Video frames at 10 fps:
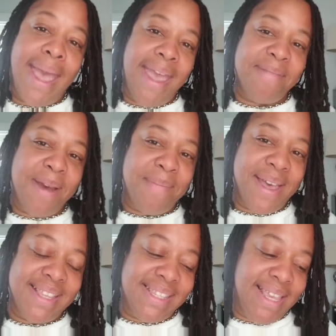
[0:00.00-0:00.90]
Hey, my
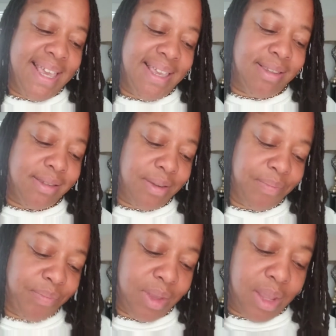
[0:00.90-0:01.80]
besties,
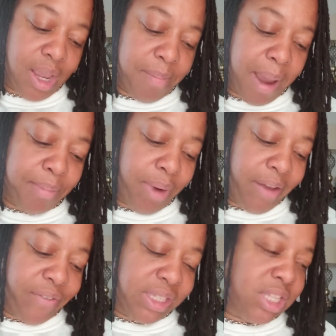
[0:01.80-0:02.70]
my
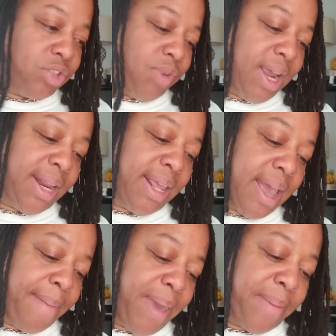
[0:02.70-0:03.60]
breakfast is ready.
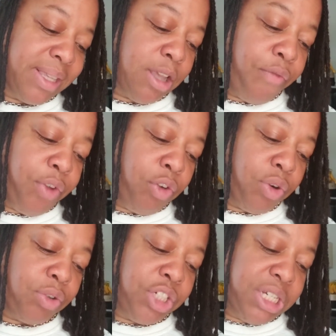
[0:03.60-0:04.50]
I made myself a
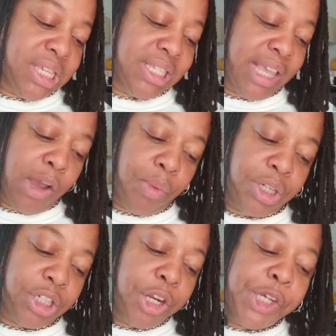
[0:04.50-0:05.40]
grilled cheese
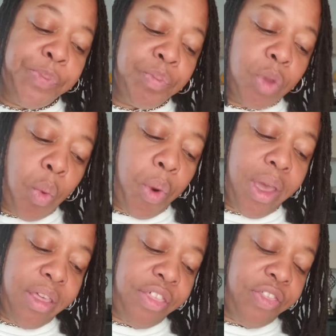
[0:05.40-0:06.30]
sandwich
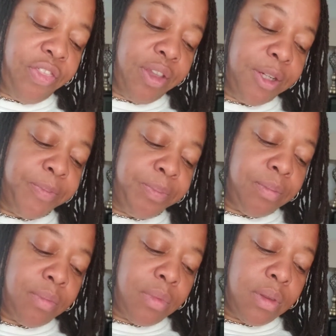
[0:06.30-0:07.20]
with
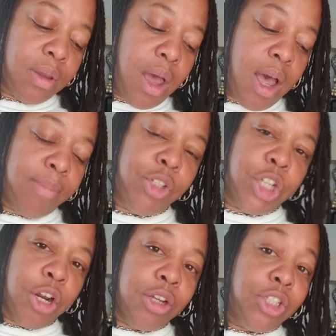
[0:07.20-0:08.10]

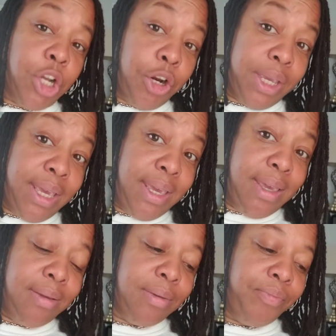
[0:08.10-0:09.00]
jerk
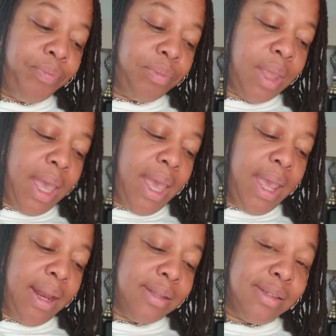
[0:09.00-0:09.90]
turkey
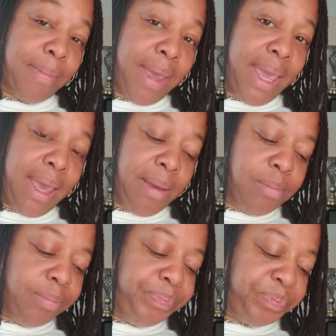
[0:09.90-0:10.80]
and some
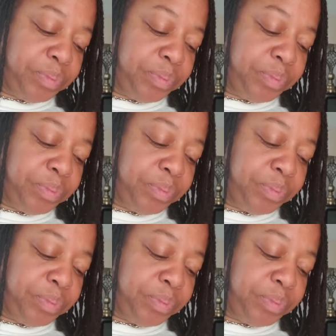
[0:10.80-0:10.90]
ham.